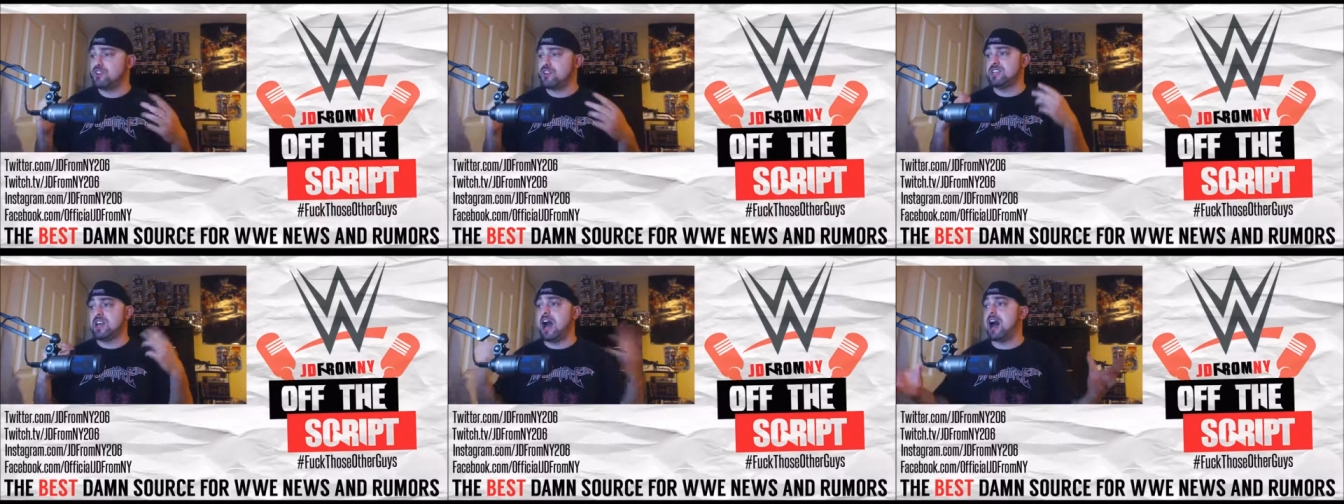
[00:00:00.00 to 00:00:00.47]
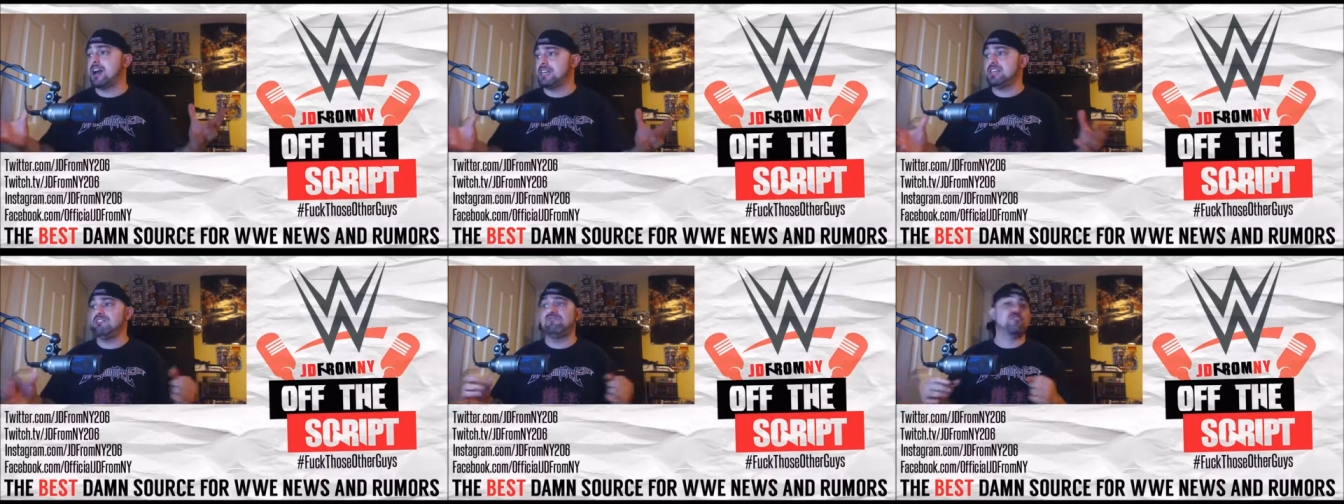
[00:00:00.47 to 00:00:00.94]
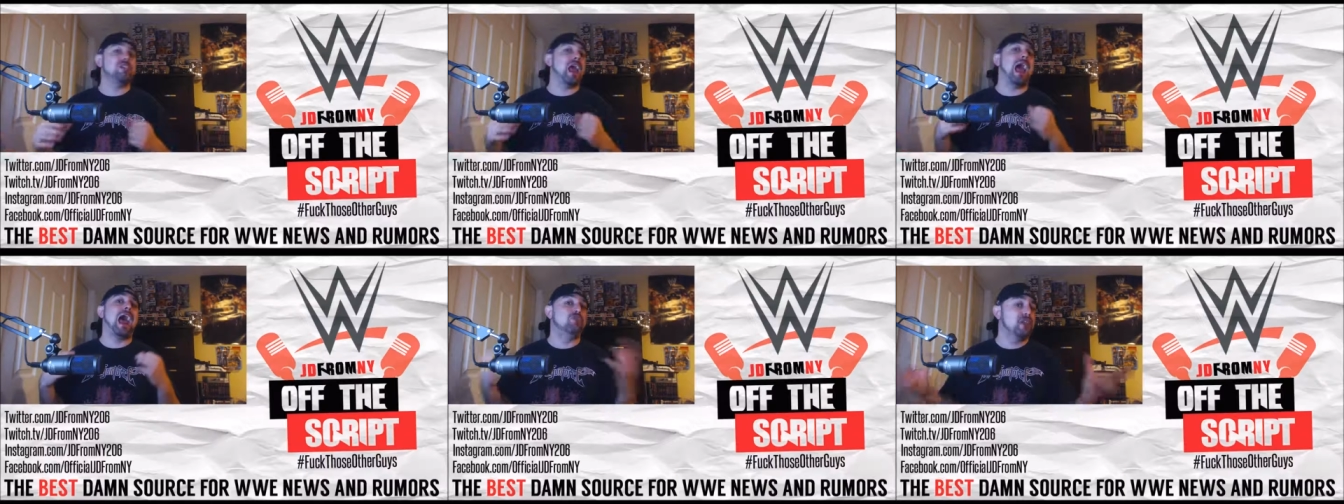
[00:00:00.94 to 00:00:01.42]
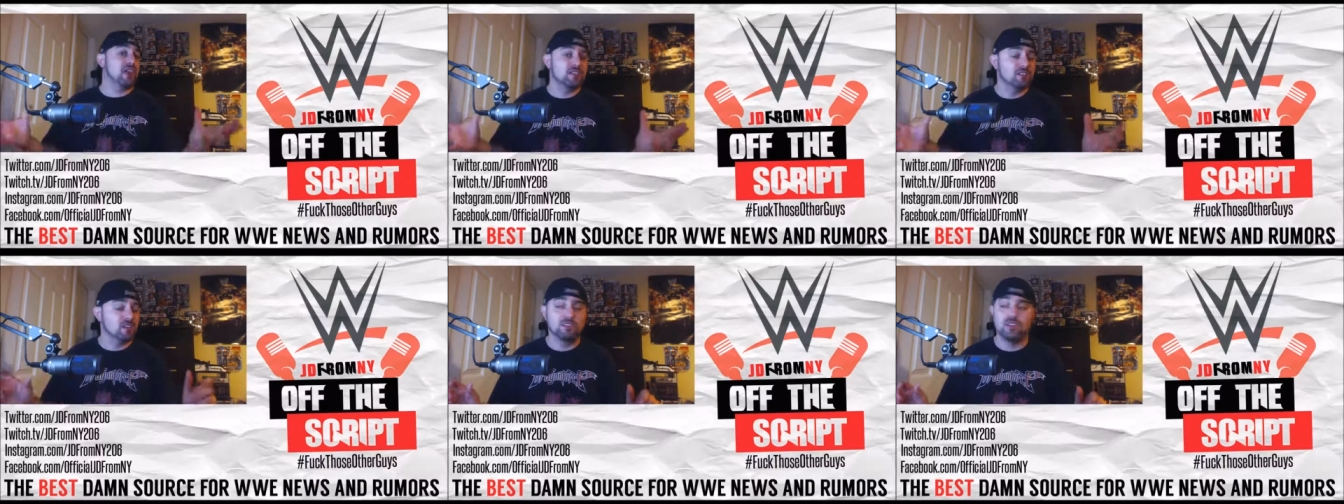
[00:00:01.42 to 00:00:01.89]
very cocky, very
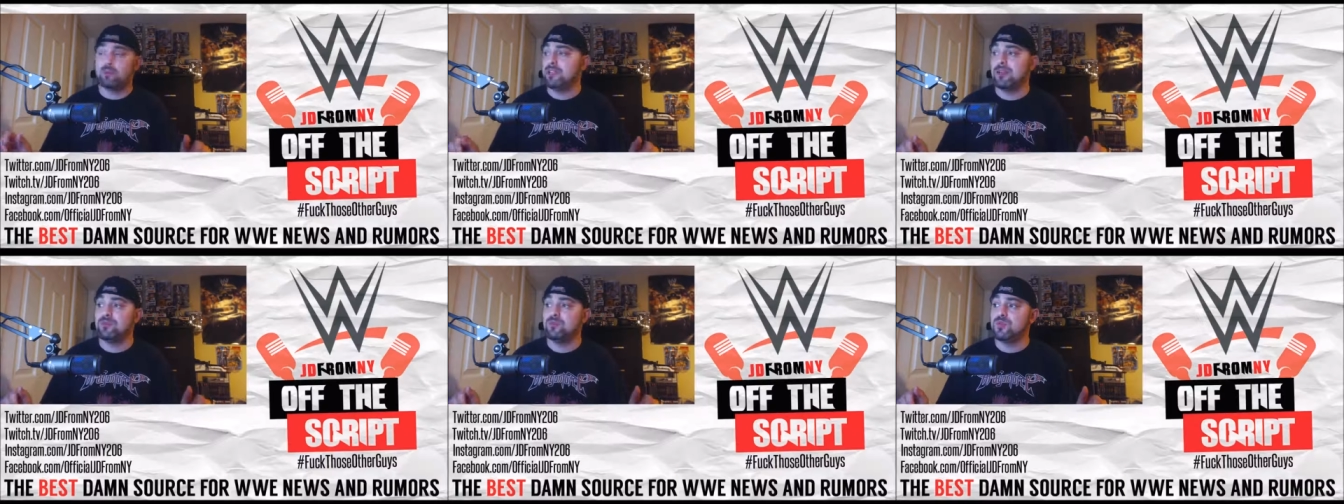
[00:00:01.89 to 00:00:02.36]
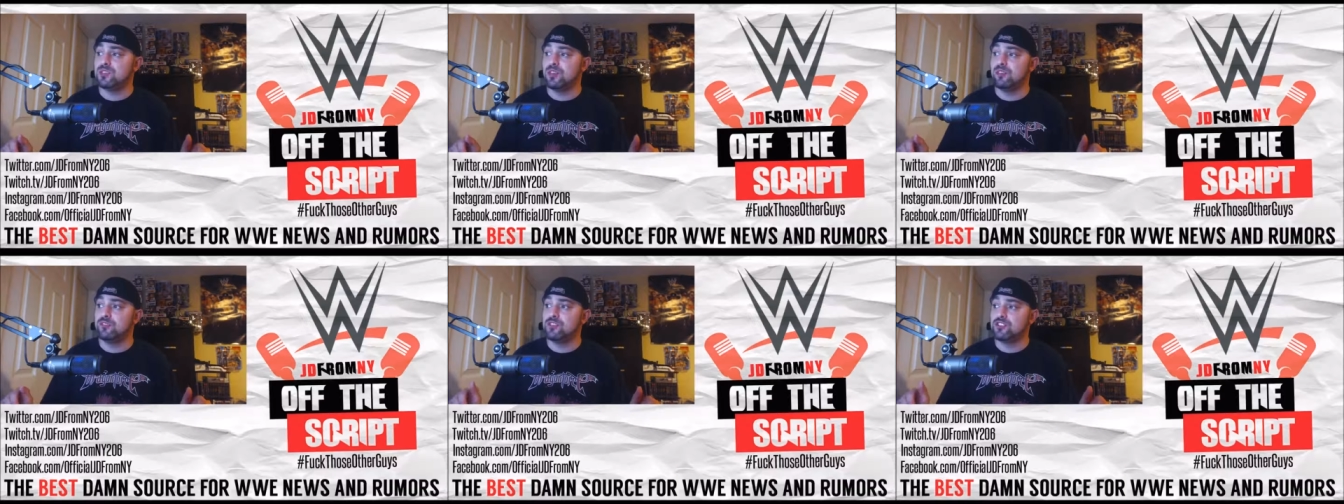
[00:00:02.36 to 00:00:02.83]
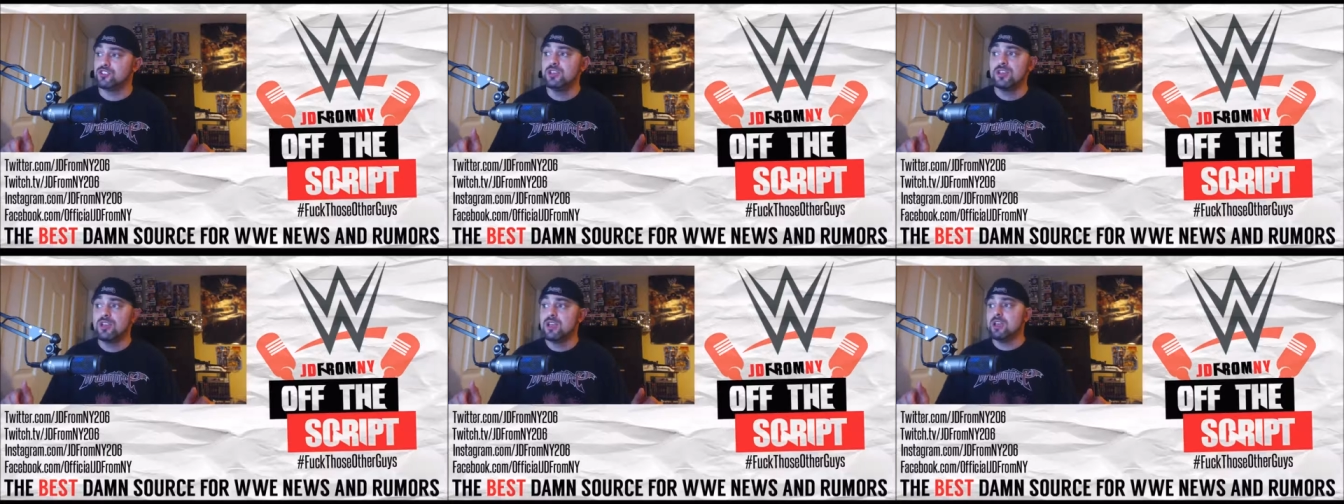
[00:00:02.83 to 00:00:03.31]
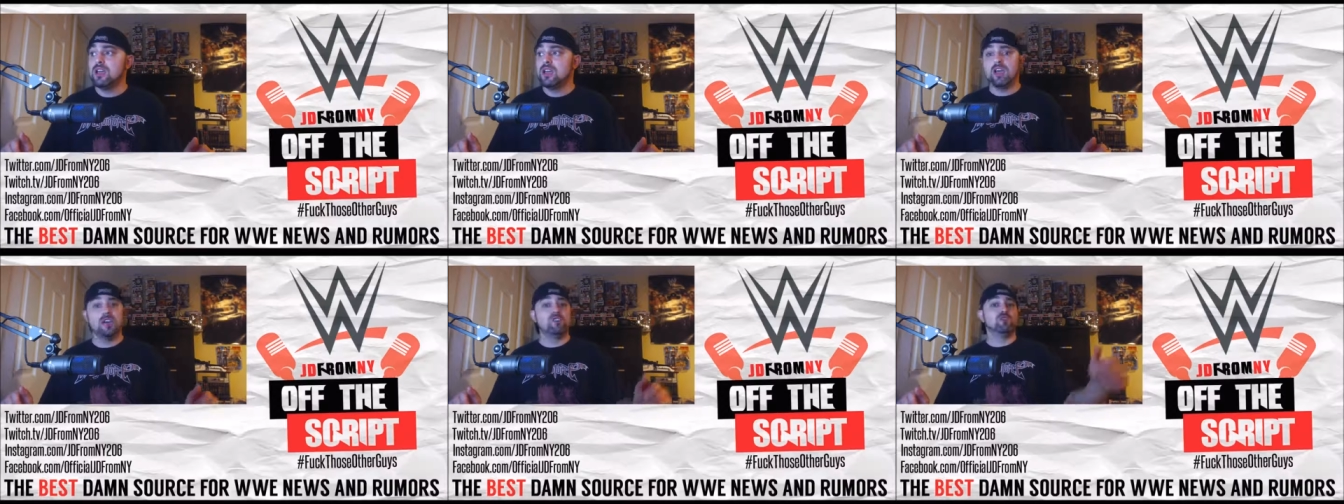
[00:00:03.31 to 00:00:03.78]
arrogant on WWE television
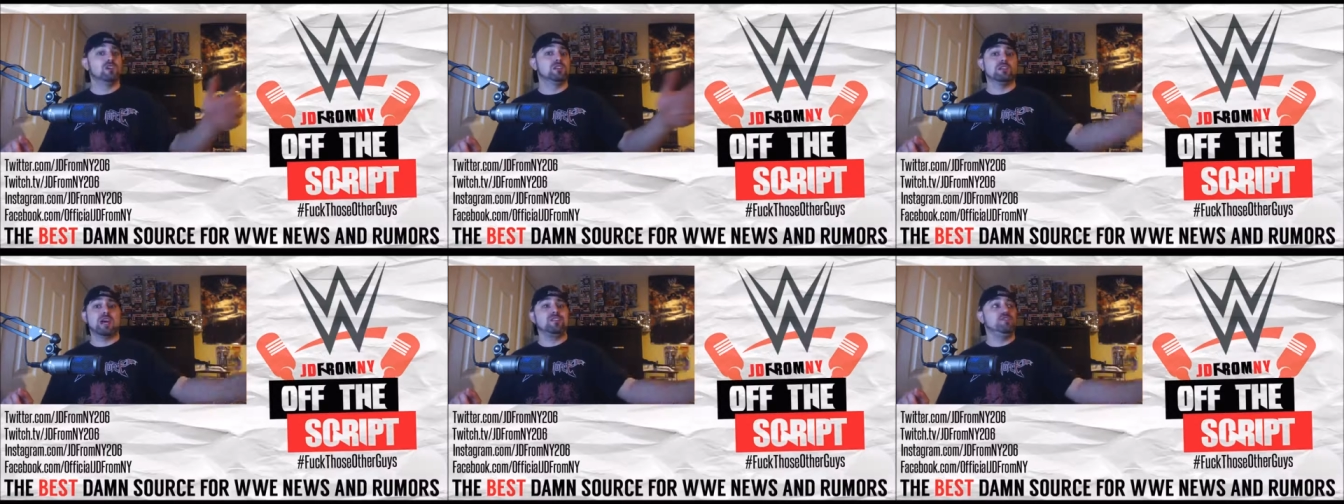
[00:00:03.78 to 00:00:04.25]
in real